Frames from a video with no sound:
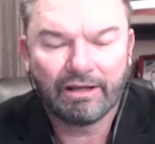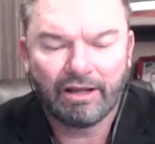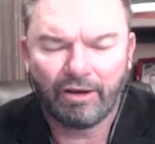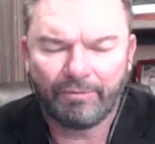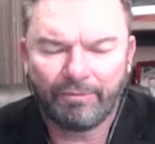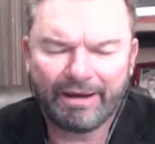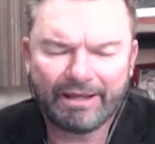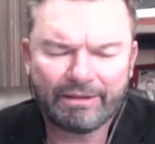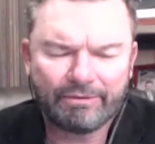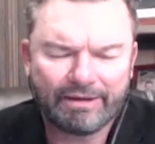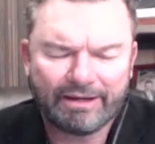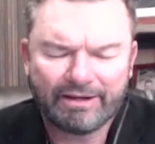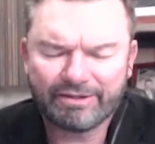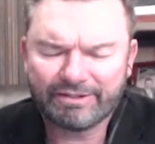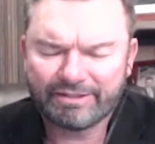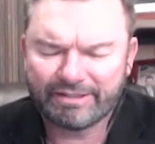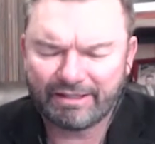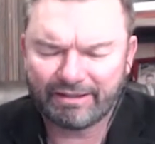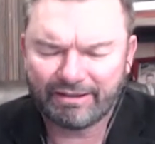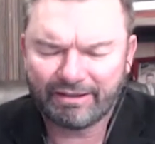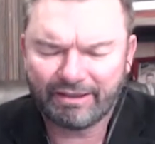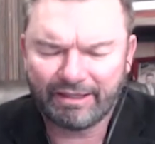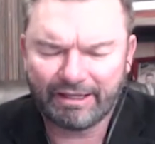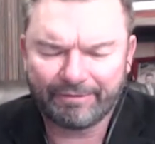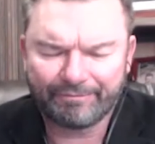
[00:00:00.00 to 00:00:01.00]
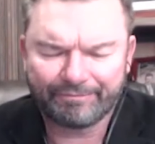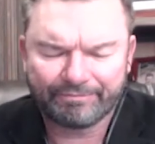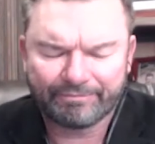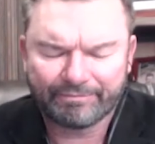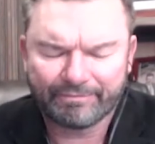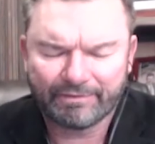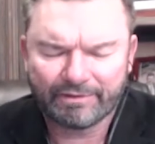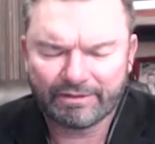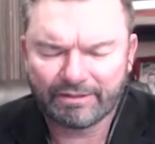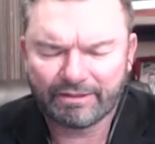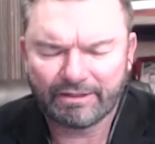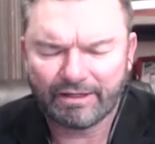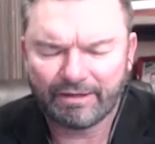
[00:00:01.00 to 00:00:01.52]
the way, here's the other thing.
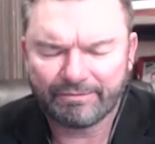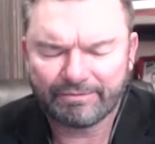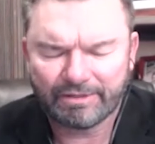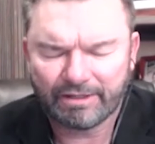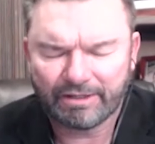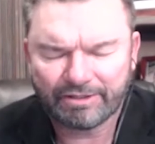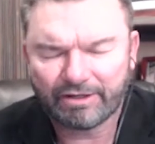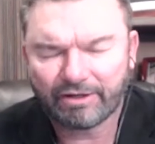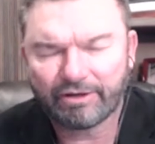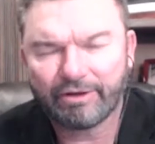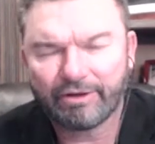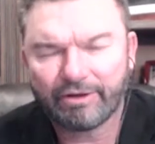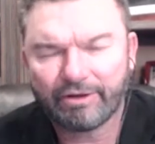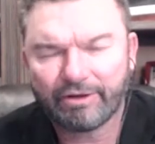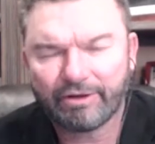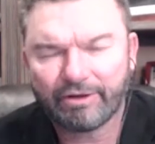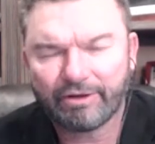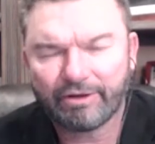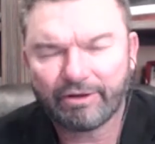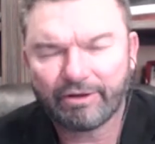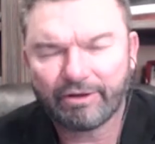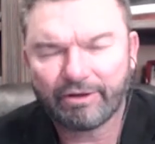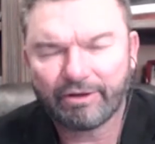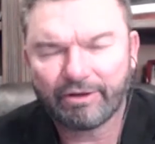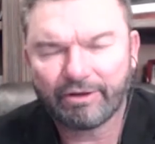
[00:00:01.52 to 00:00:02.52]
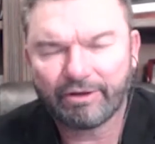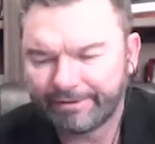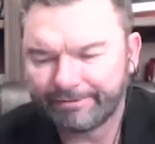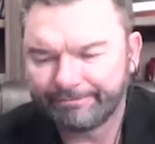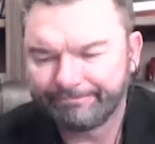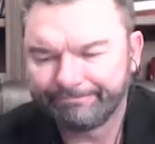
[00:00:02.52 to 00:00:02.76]
So go ahead. You're going to say something.